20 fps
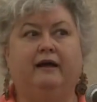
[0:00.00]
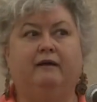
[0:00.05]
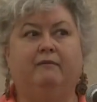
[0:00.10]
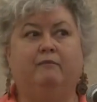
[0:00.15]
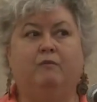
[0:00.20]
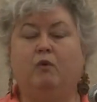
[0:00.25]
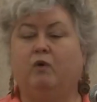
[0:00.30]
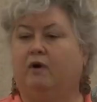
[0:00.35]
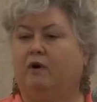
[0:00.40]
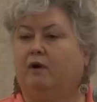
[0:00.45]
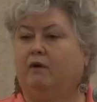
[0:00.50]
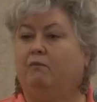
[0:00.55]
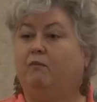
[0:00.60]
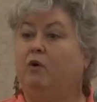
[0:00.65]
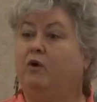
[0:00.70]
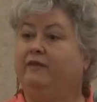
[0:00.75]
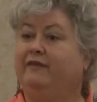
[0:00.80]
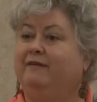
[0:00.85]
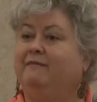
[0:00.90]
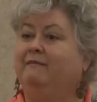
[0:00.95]
More
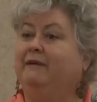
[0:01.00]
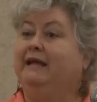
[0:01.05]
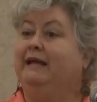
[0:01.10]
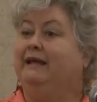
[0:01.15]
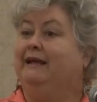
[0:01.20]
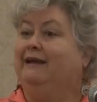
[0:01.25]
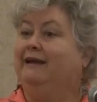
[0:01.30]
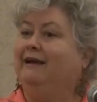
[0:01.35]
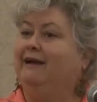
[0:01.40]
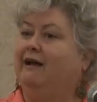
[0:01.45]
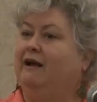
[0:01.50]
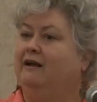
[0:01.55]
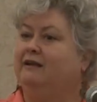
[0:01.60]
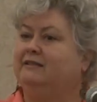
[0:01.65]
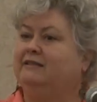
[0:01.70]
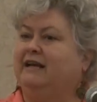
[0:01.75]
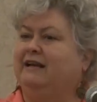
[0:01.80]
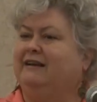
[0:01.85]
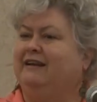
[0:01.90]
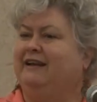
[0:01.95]
than me.
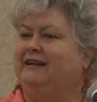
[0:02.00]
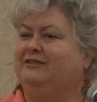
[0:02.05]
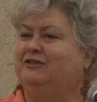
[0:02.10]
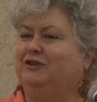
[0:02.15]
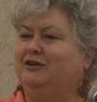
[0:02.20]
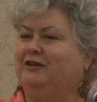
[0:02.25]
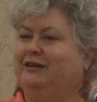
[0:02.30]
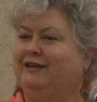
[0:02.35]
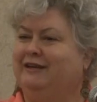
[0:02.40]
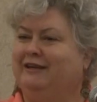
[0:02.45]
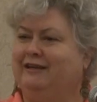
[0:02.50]
Is that an answer?